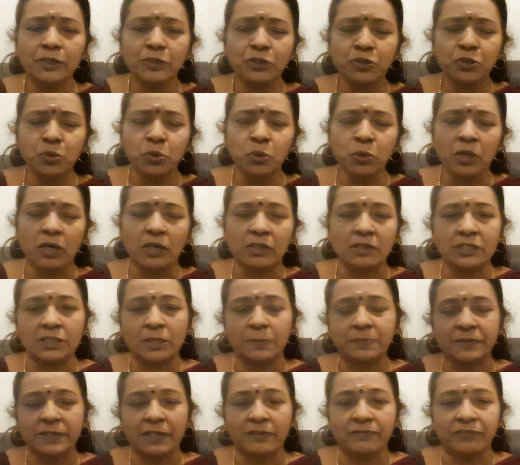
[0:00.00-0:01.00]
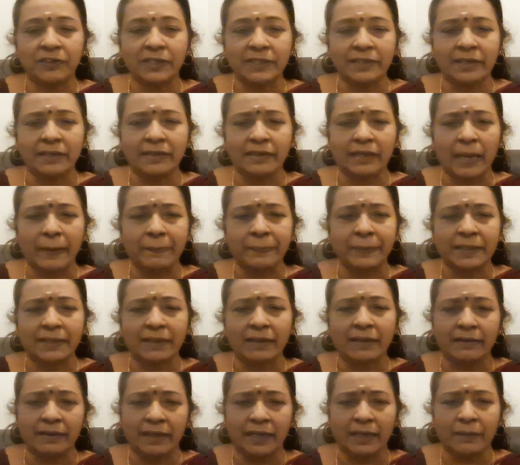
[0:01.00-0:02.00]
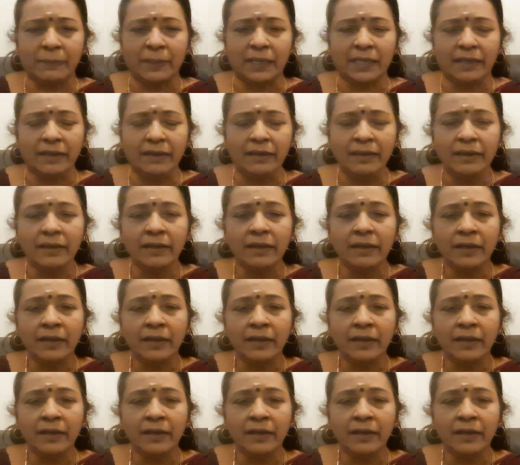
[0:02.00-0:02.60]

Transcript: Two concepts of working capital, namely